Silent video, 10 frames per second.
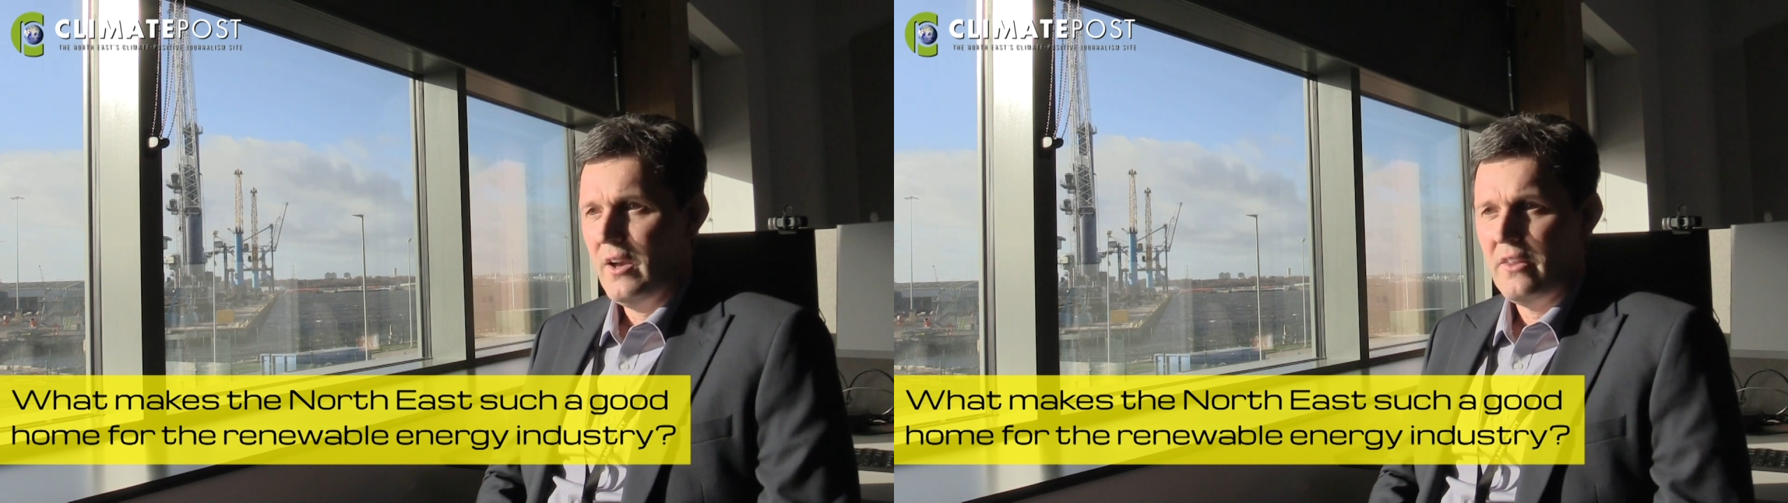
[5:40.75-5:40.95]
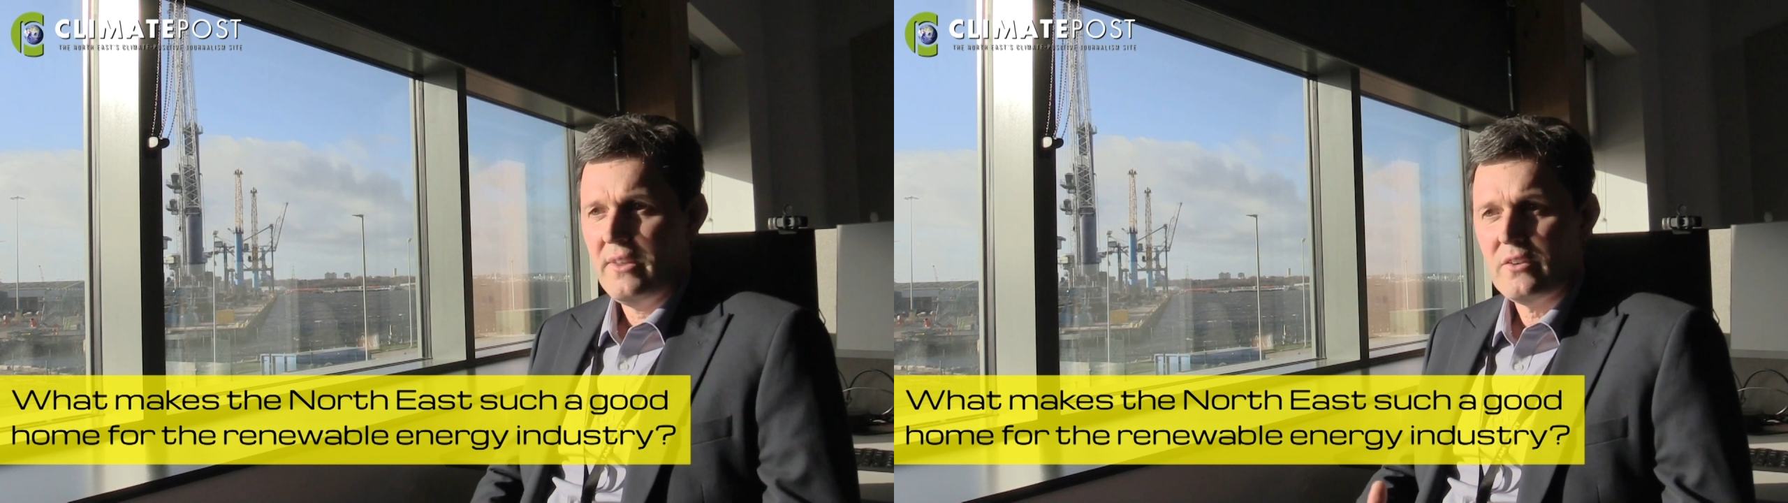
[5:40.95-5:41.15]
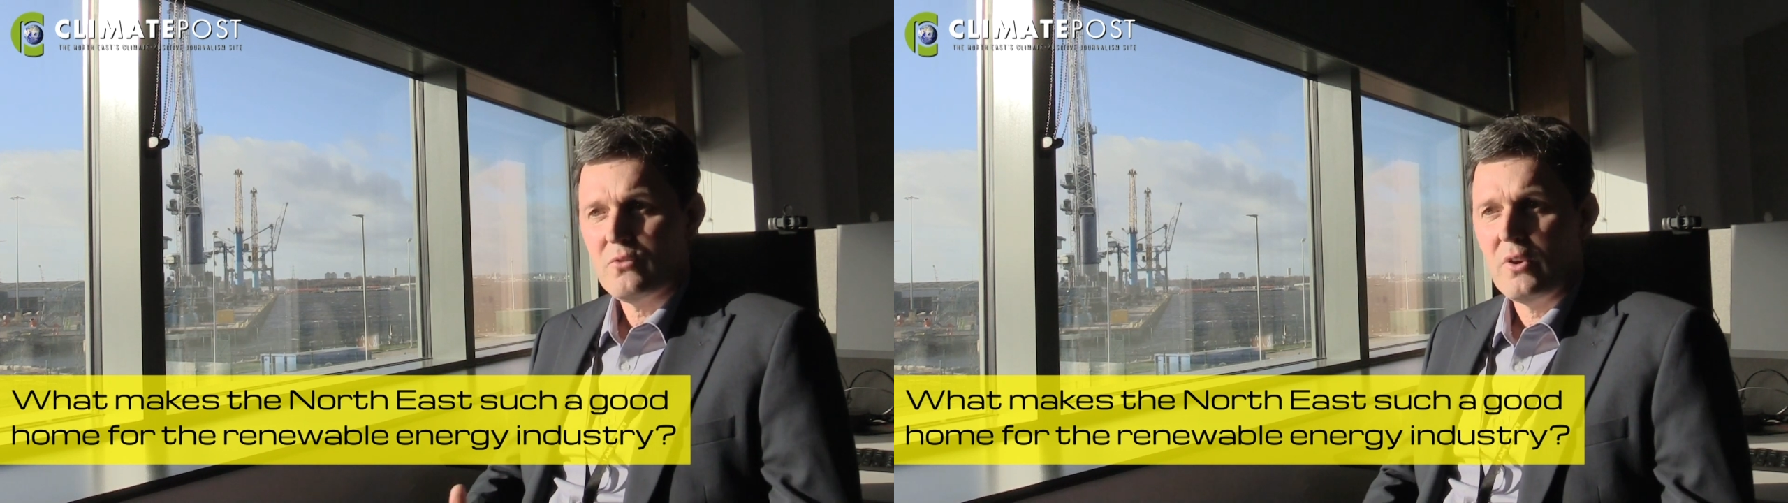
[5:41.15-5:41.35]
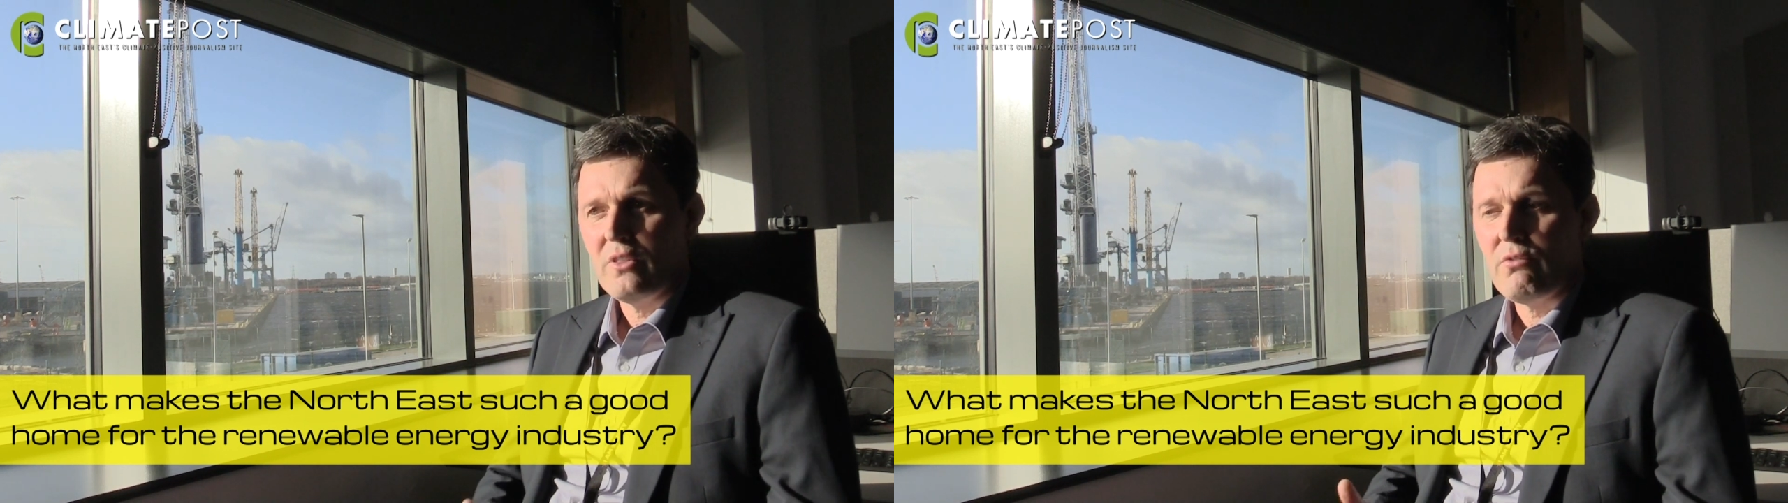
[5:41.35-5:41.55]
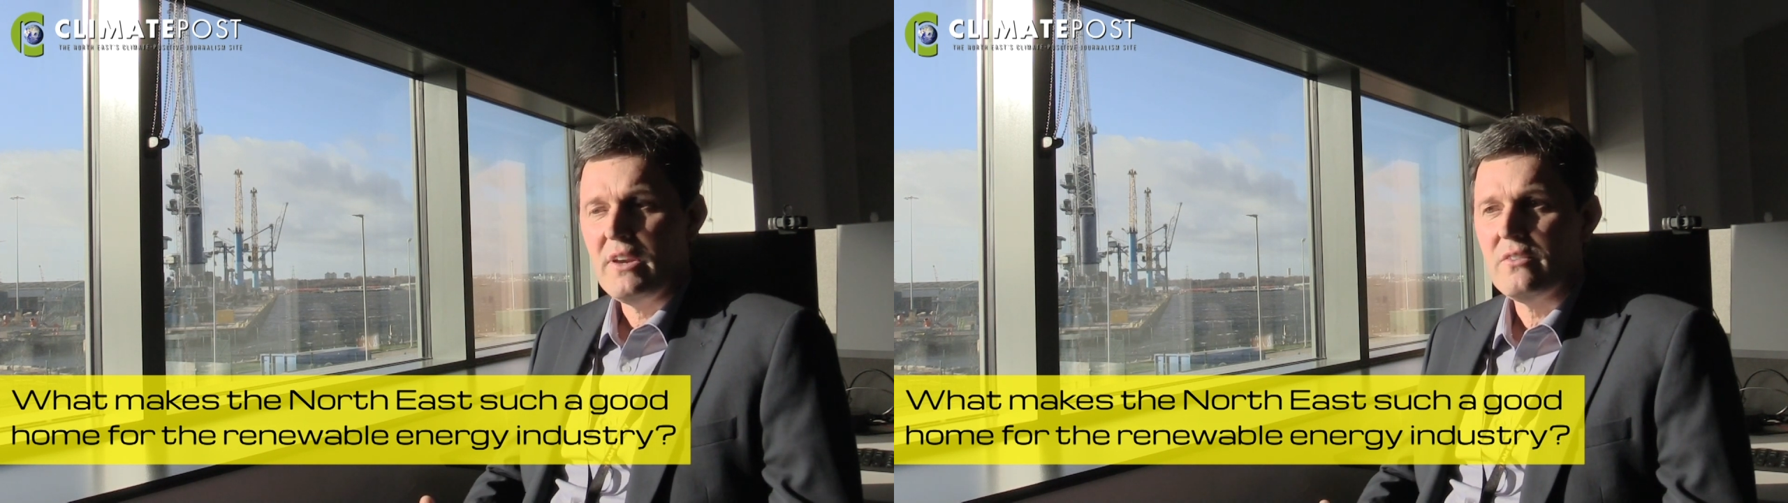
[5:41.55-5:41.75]
and that is one
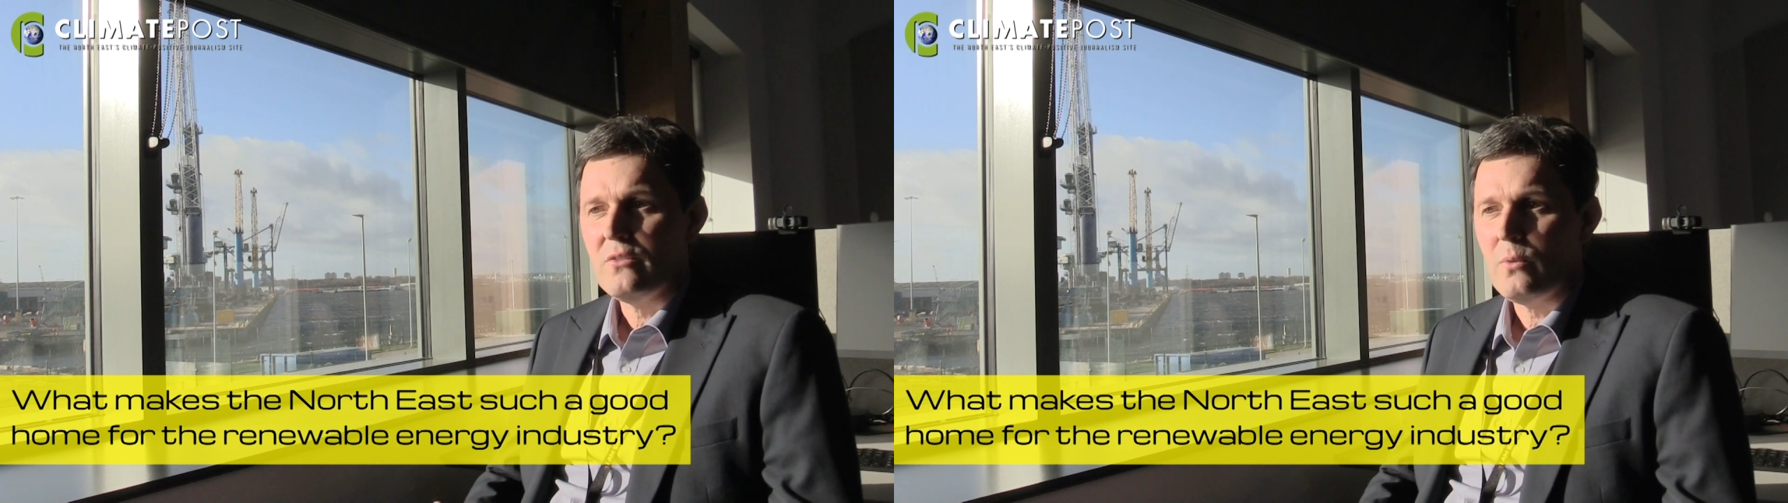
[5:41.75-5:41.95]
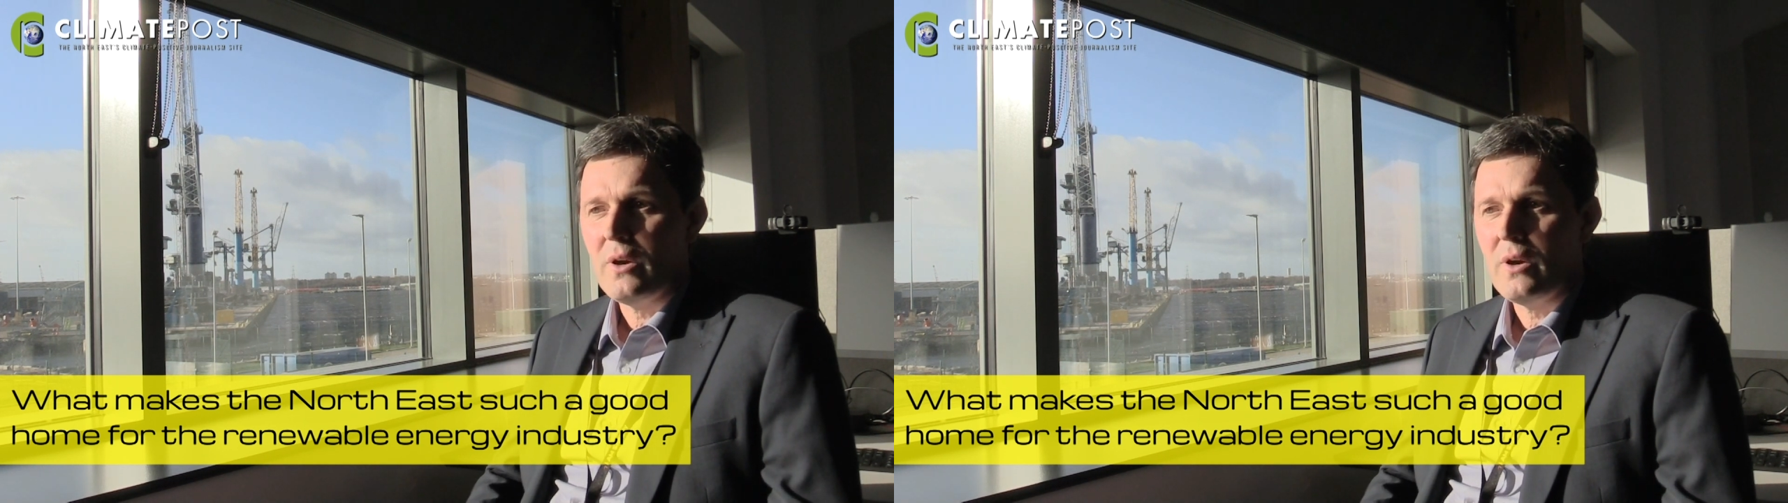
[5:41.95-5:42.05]
of the reasons